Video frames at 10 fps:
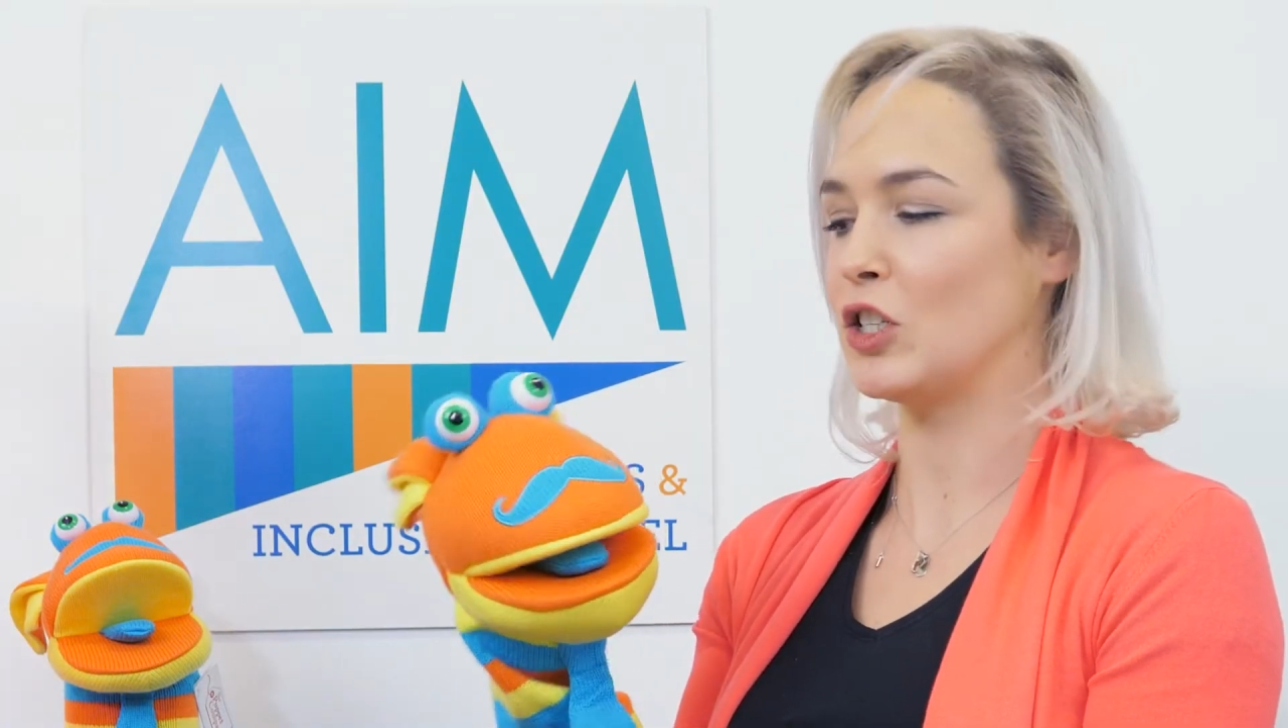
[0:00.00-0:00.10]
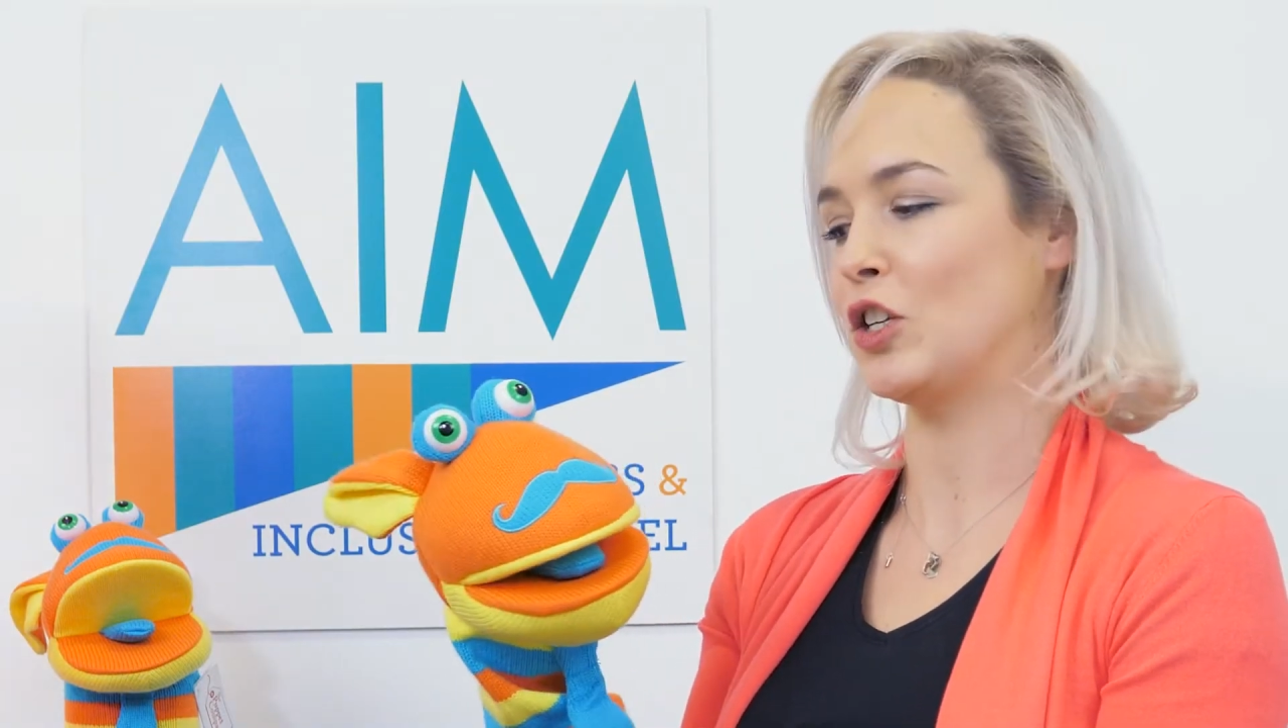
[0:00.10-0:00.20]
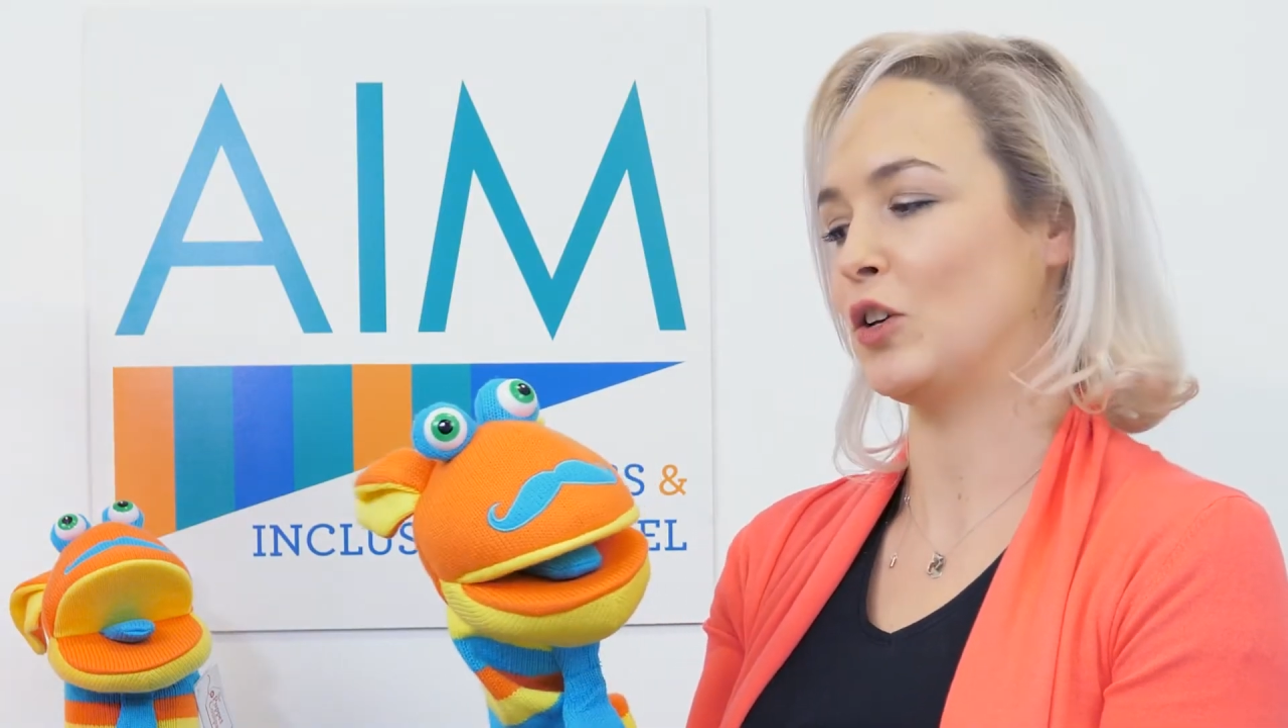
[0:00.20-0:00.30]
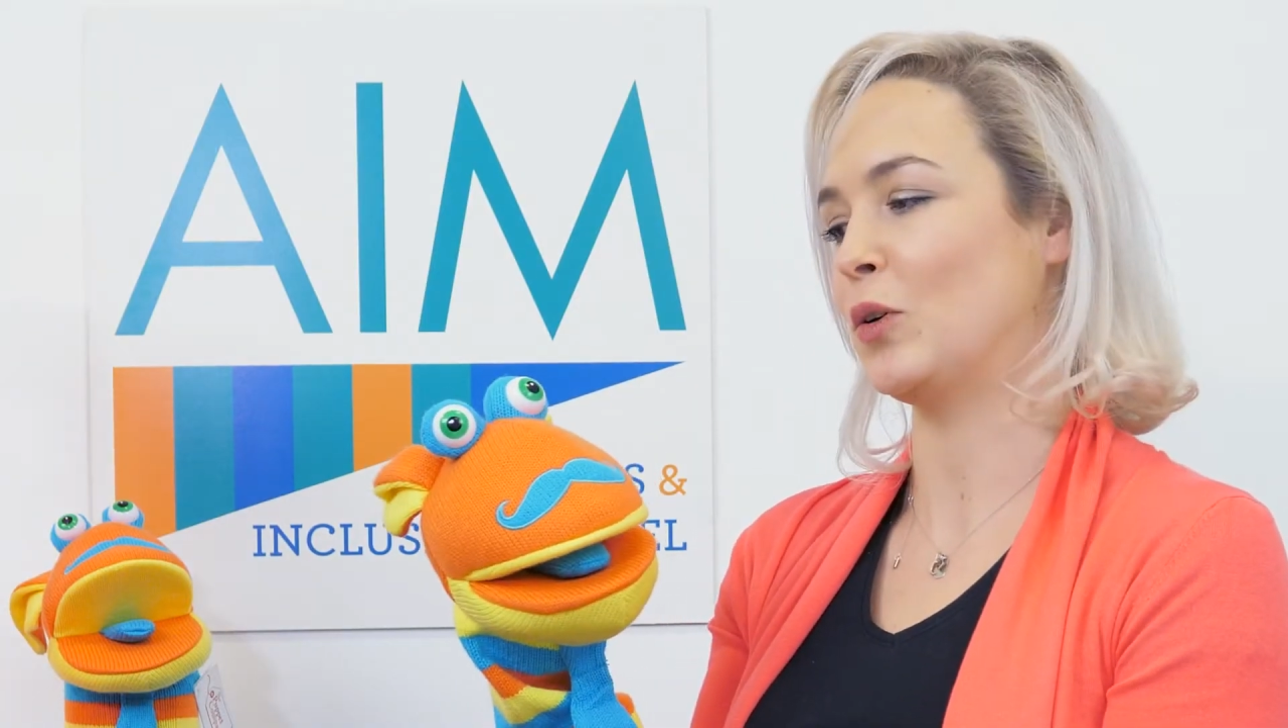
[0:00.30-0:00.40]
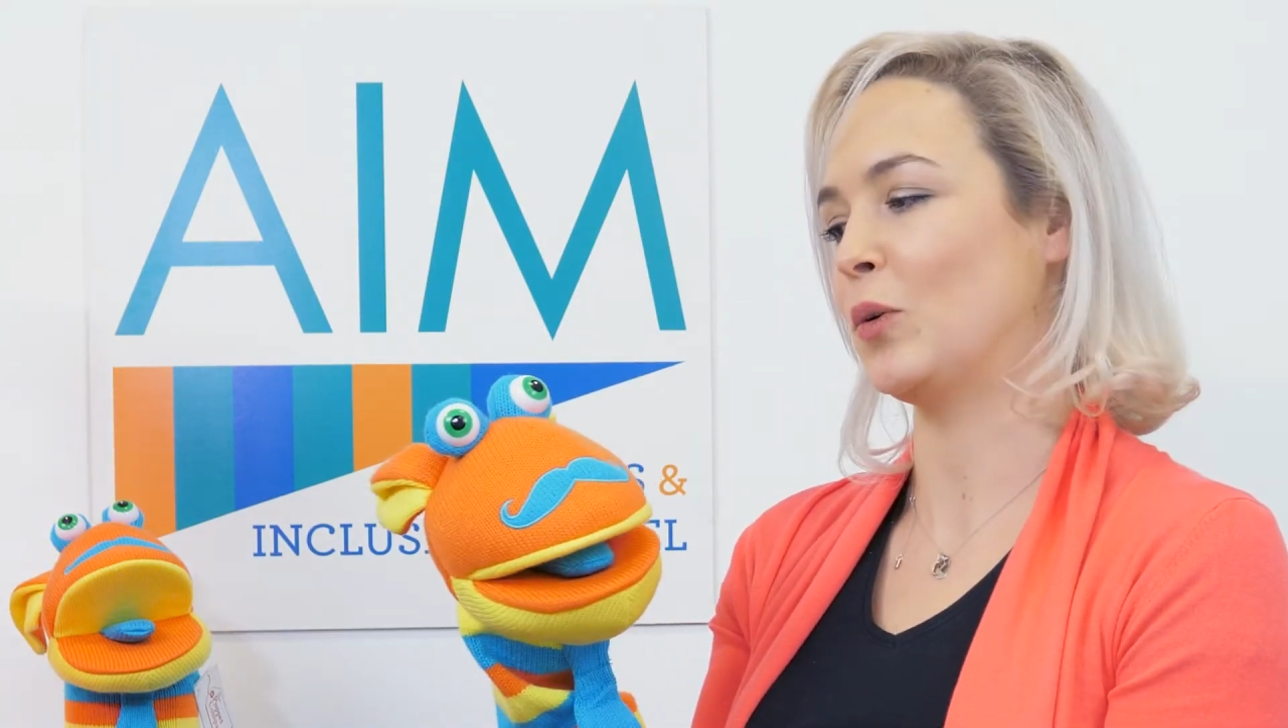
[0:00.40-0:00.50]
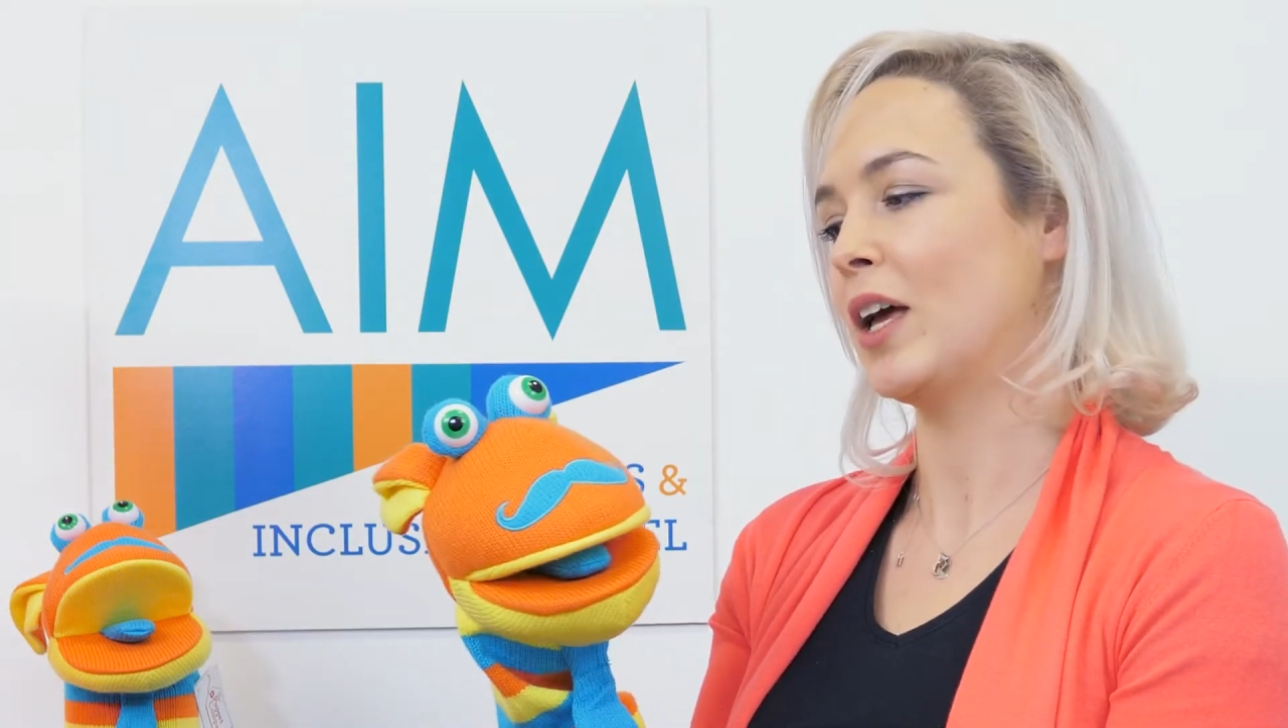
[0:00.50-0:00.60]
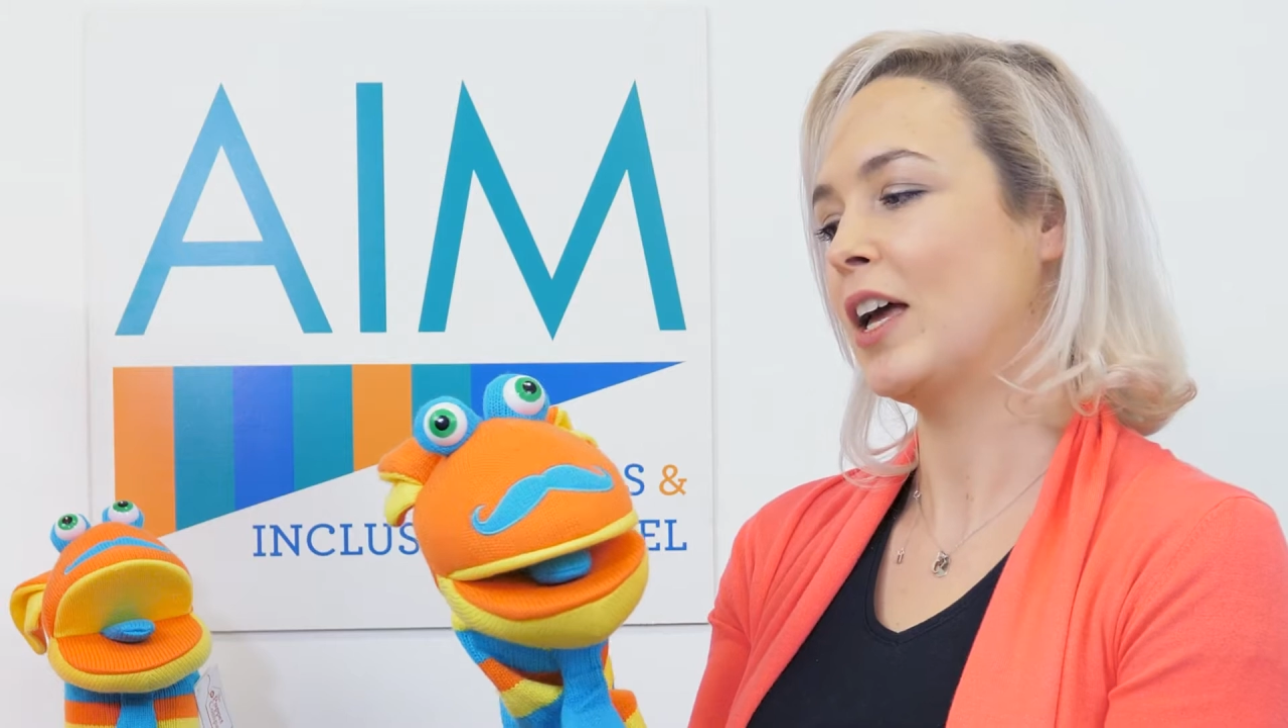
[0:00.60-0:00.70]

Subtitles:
to